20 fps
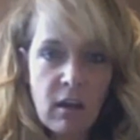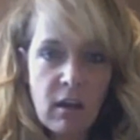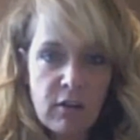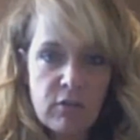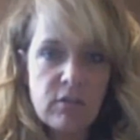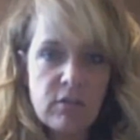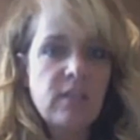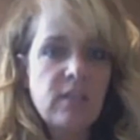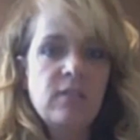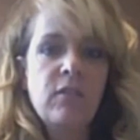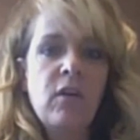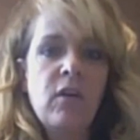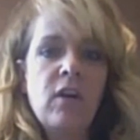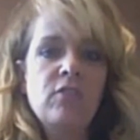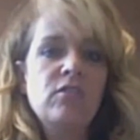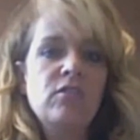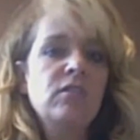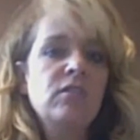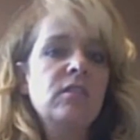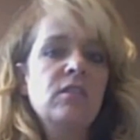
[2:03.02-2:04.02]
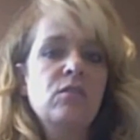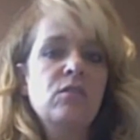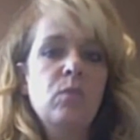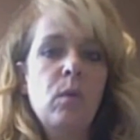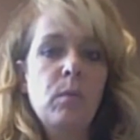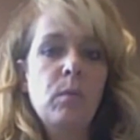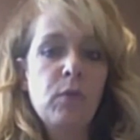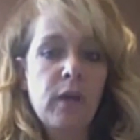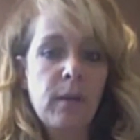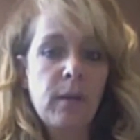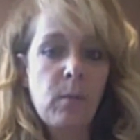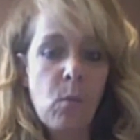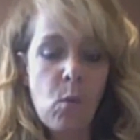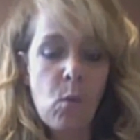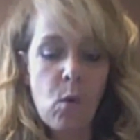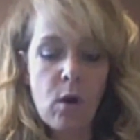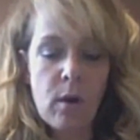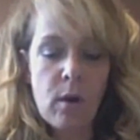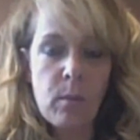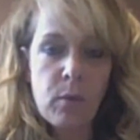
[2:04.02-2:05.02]
100 Days of Consciousness will bring
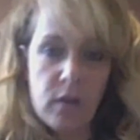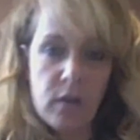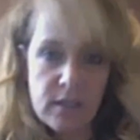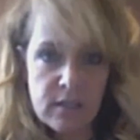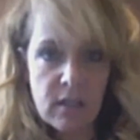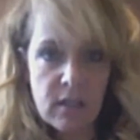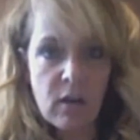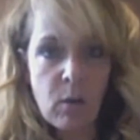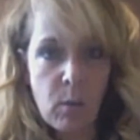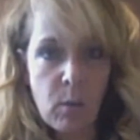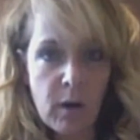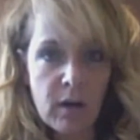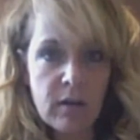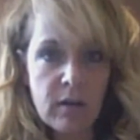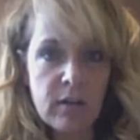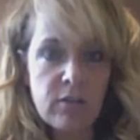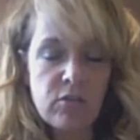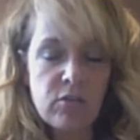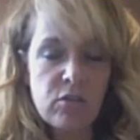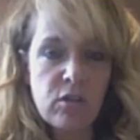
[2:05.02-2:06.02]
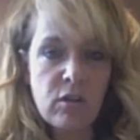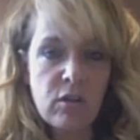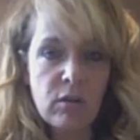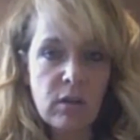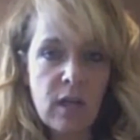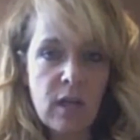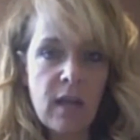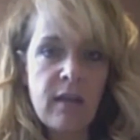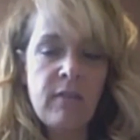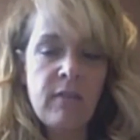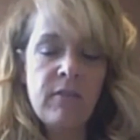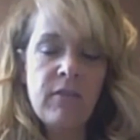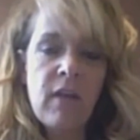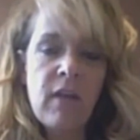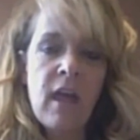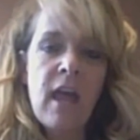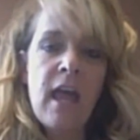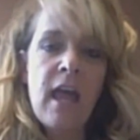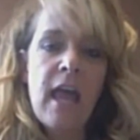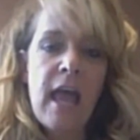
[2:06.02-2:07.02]
more present awareness to your life.
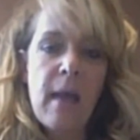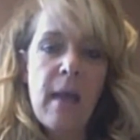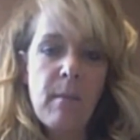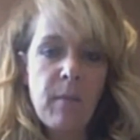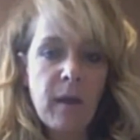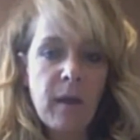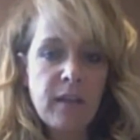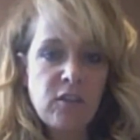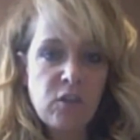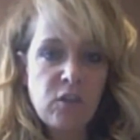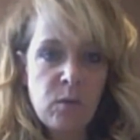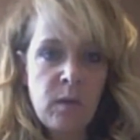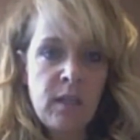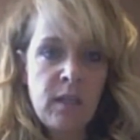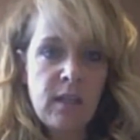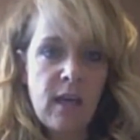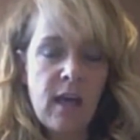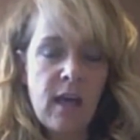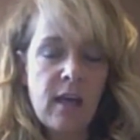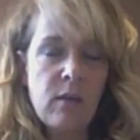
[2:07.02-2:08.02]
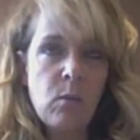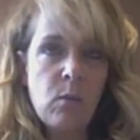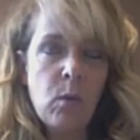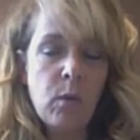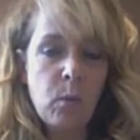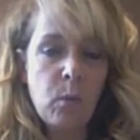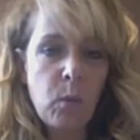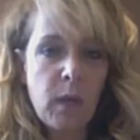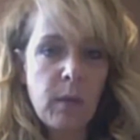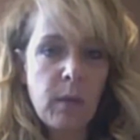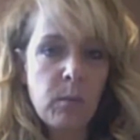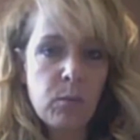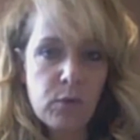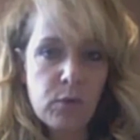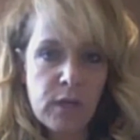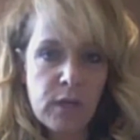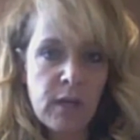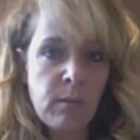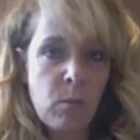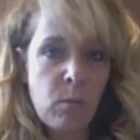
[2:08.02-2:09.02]
And by doing that, when we
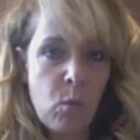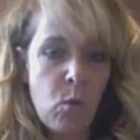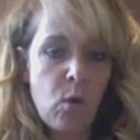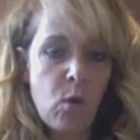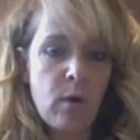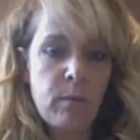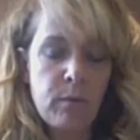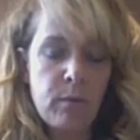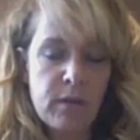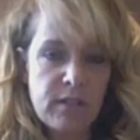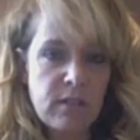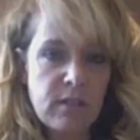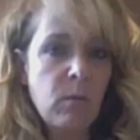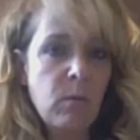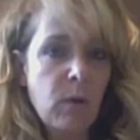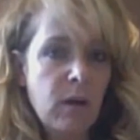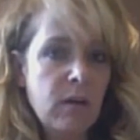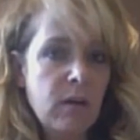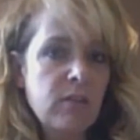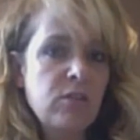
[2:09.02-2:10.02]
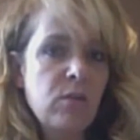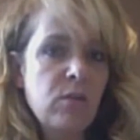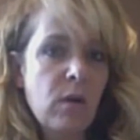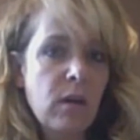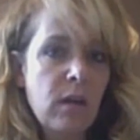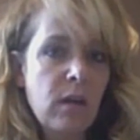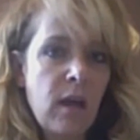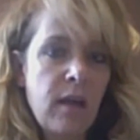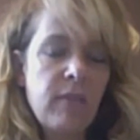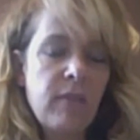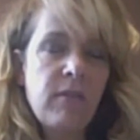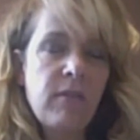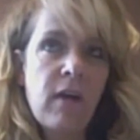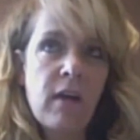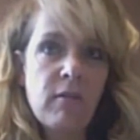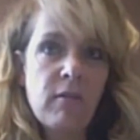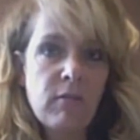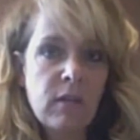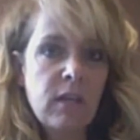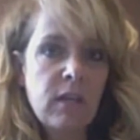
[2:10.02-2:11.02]
bring more present awareness to our life,
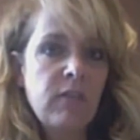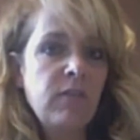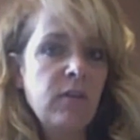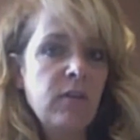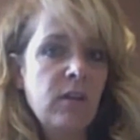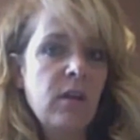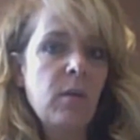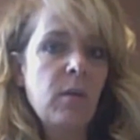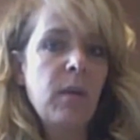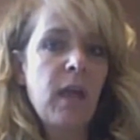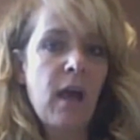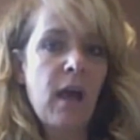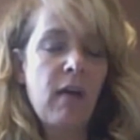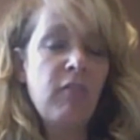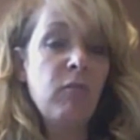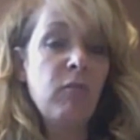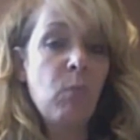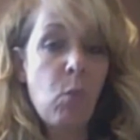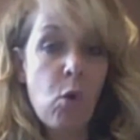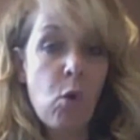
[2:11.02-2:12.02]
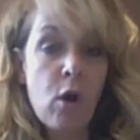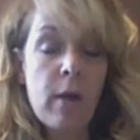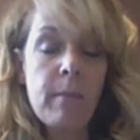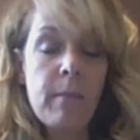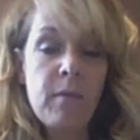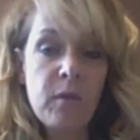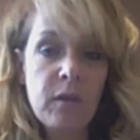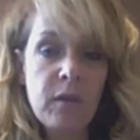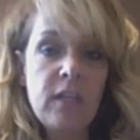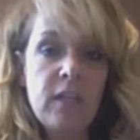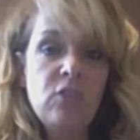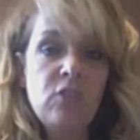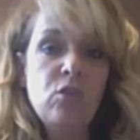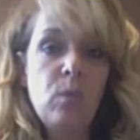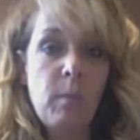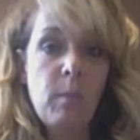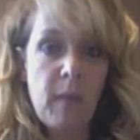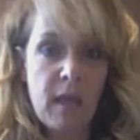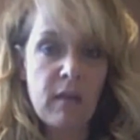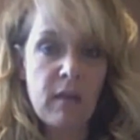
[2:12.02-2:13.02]
I really feel that we have more ability to
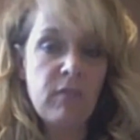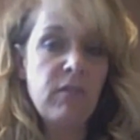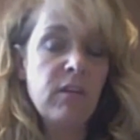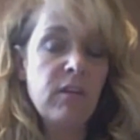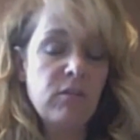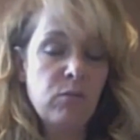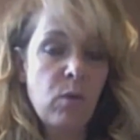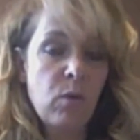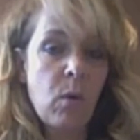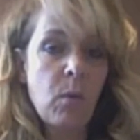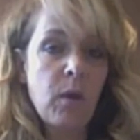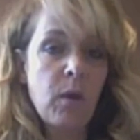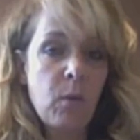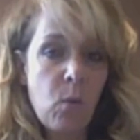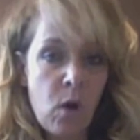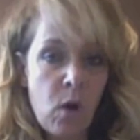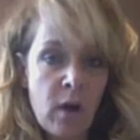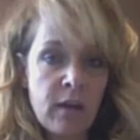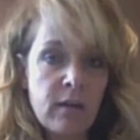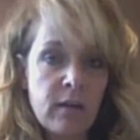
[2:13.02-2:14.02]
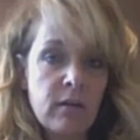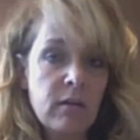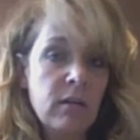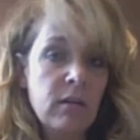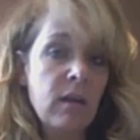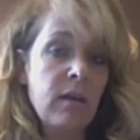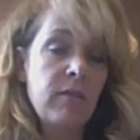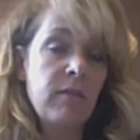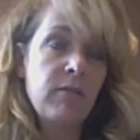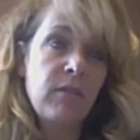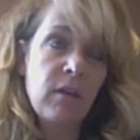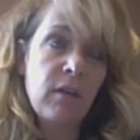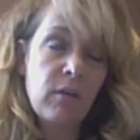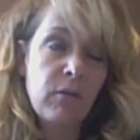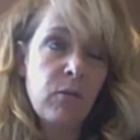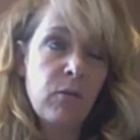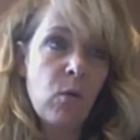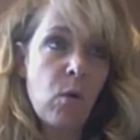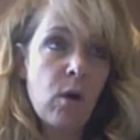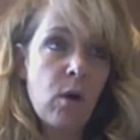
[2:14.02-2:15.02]
manifest what we want in our life,
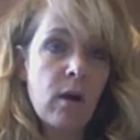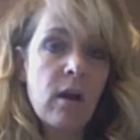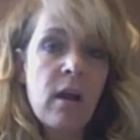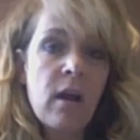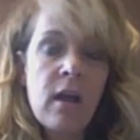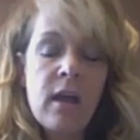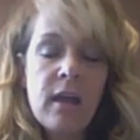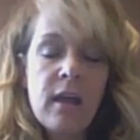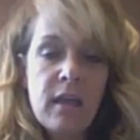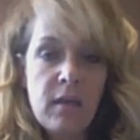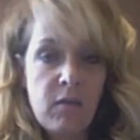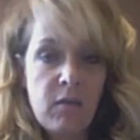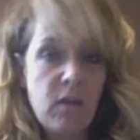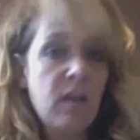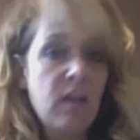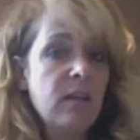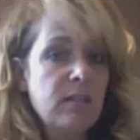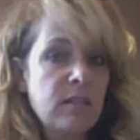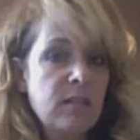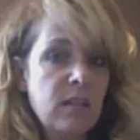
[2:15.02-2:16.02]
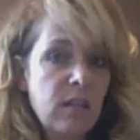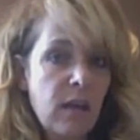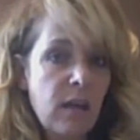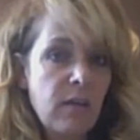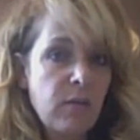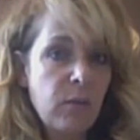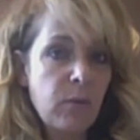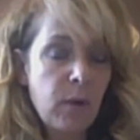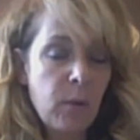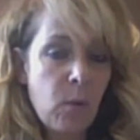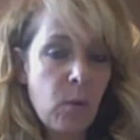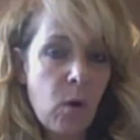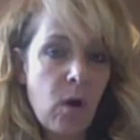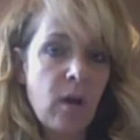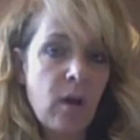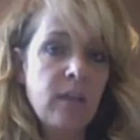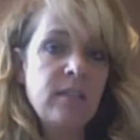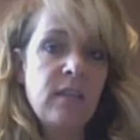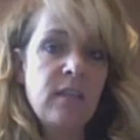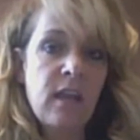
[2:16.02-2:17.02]
therefore giving us the life we
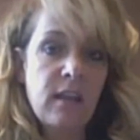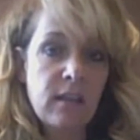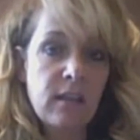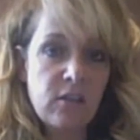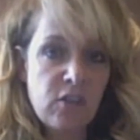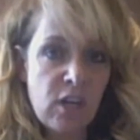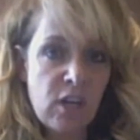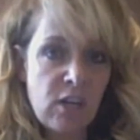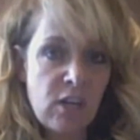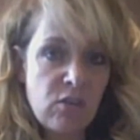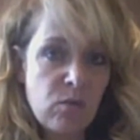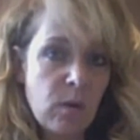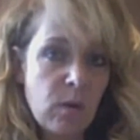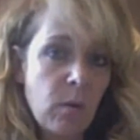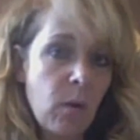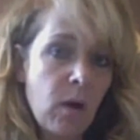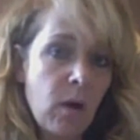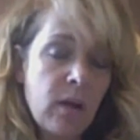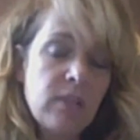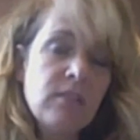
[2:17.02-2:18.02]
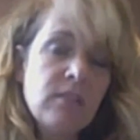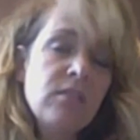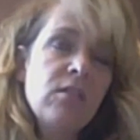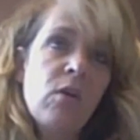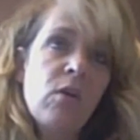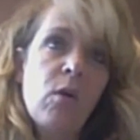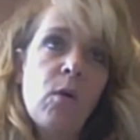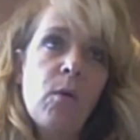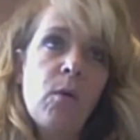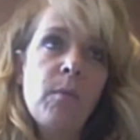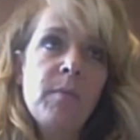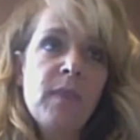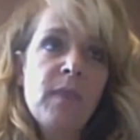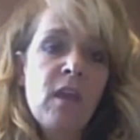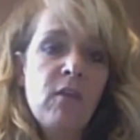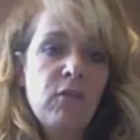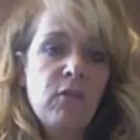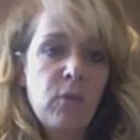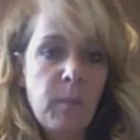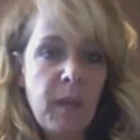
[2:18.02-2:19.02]
want and the change we want. So
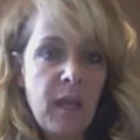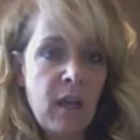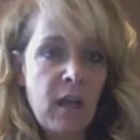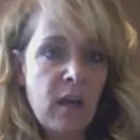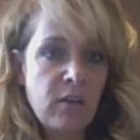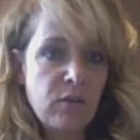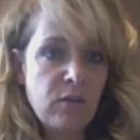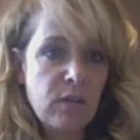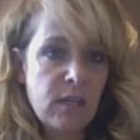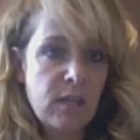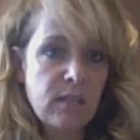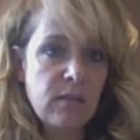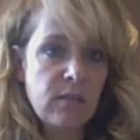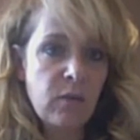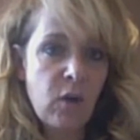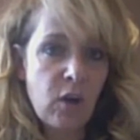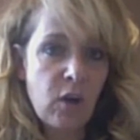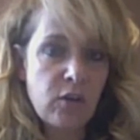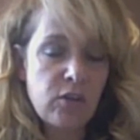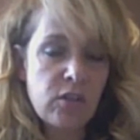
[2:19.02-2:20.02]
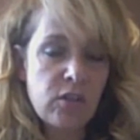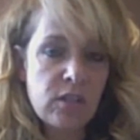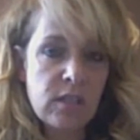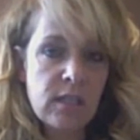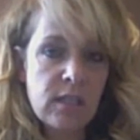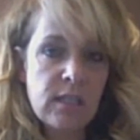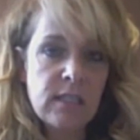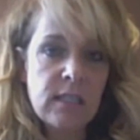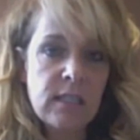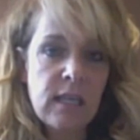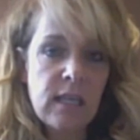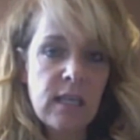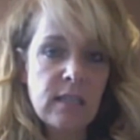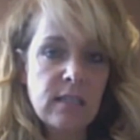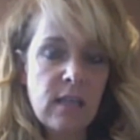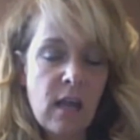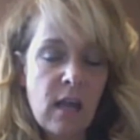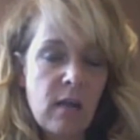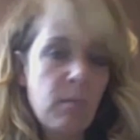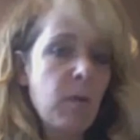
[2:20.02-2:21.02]
for me, 100 Days of Consciousness is
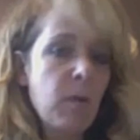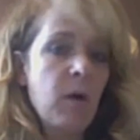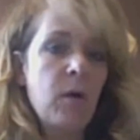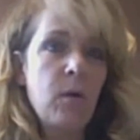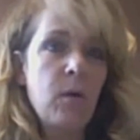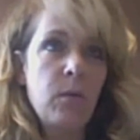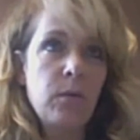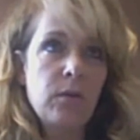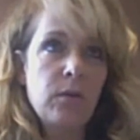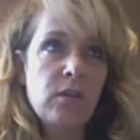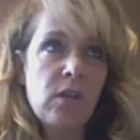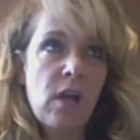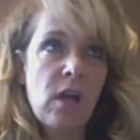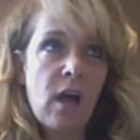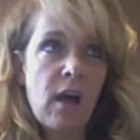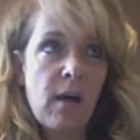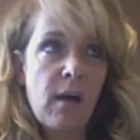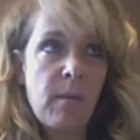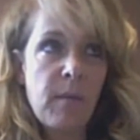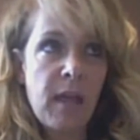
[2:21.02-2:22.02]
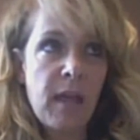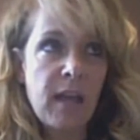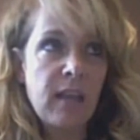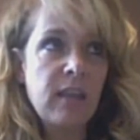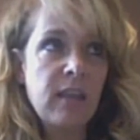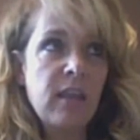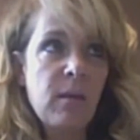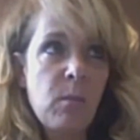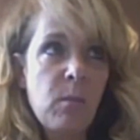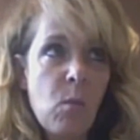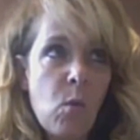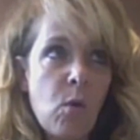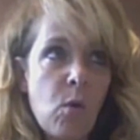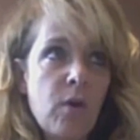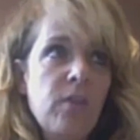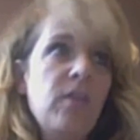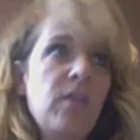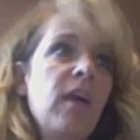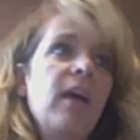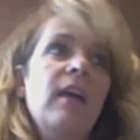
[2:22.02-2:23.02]
not about anything
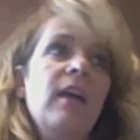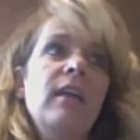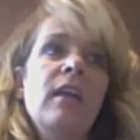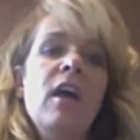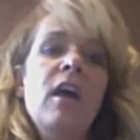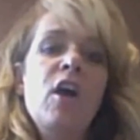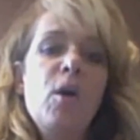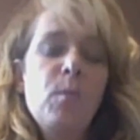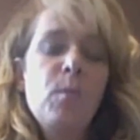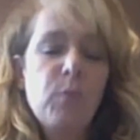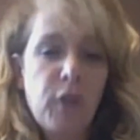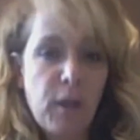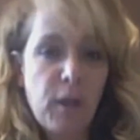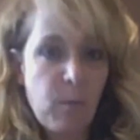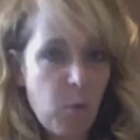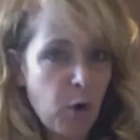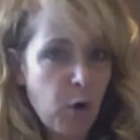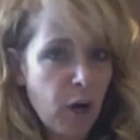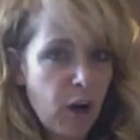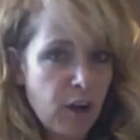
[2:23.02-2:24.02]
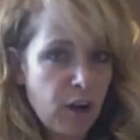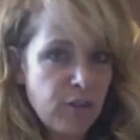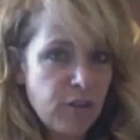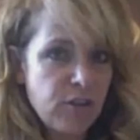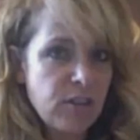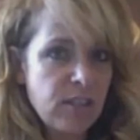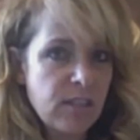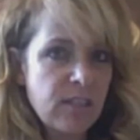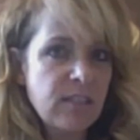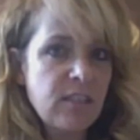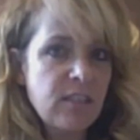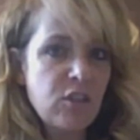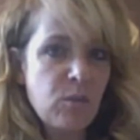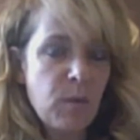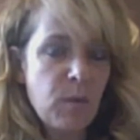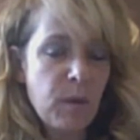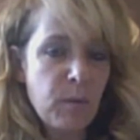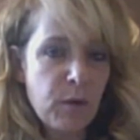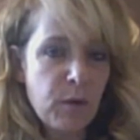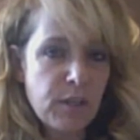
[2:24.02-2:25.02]
more than bringing more consciousness into
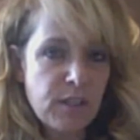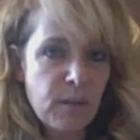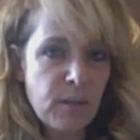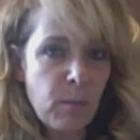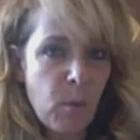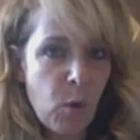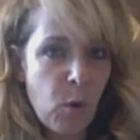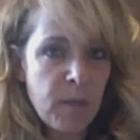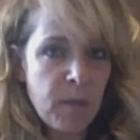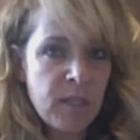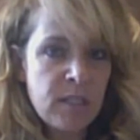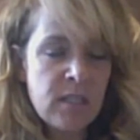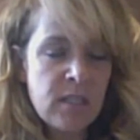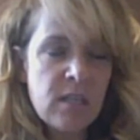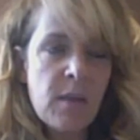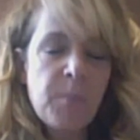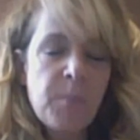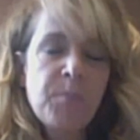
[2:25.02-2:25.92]
my present moment